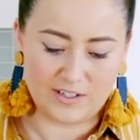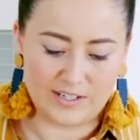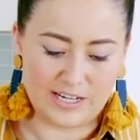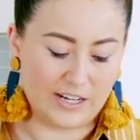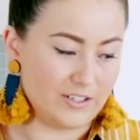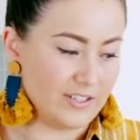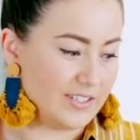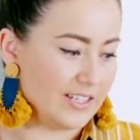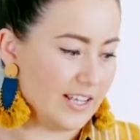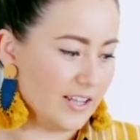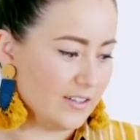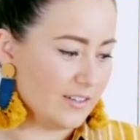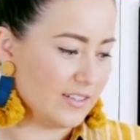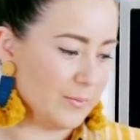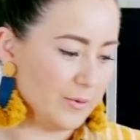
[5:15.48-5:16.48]
Now just
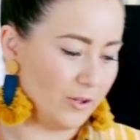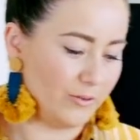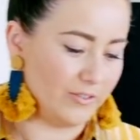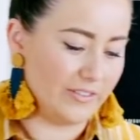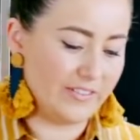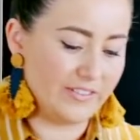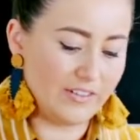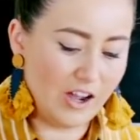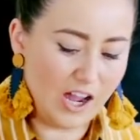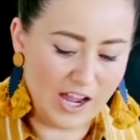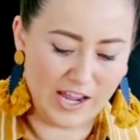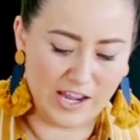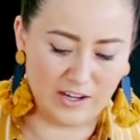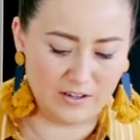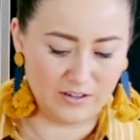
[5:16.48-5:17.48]
set some of those
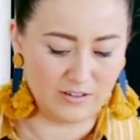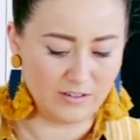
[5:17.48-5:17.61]
aside.